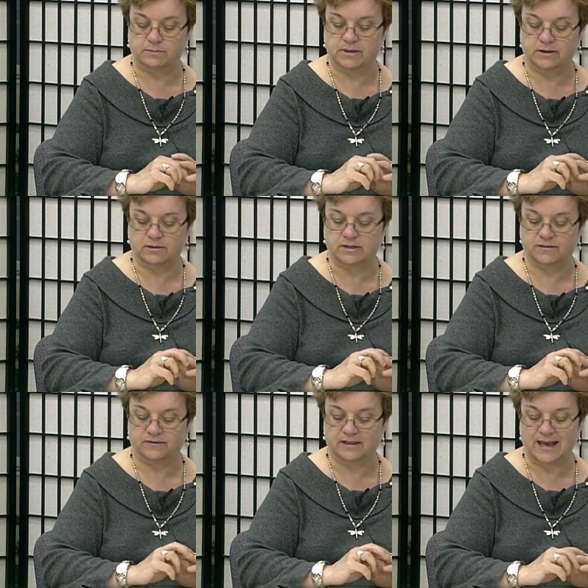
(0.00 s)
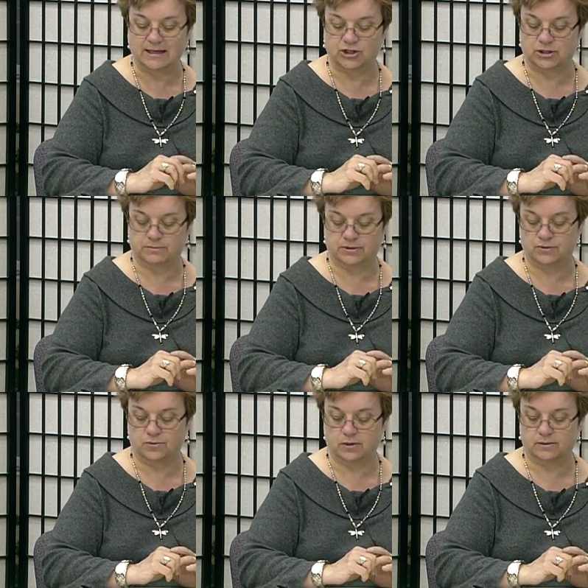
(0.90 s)
Pierce flagship
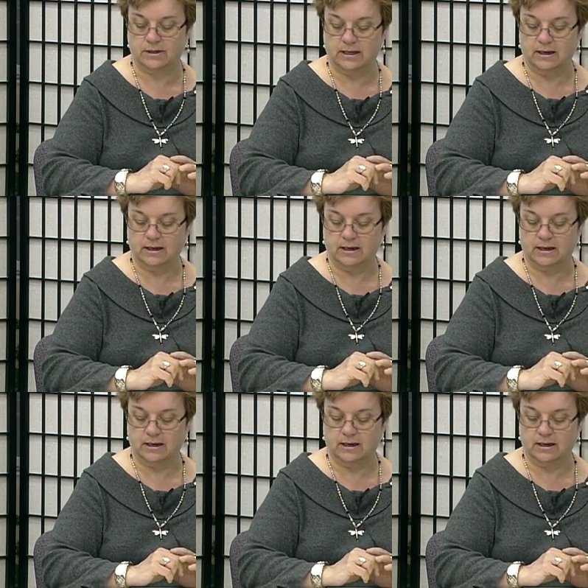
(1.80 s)
store,